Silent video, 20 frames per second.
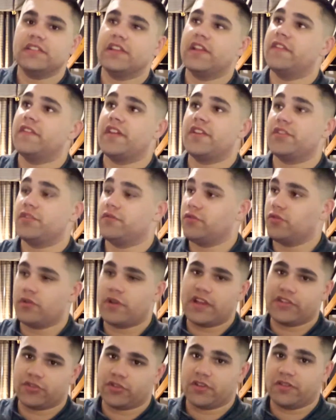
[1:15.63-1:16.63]
And then you
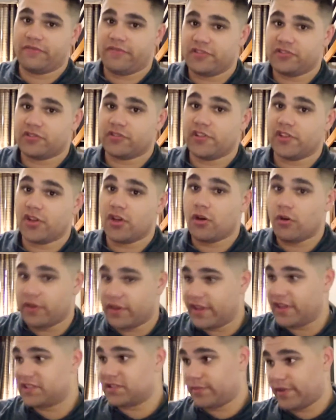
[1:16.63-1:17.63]
guys are going to physically go
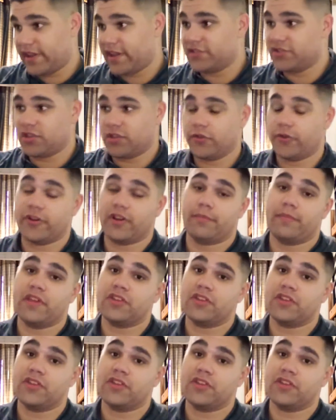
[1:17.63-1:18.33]
and get some hands-on learning.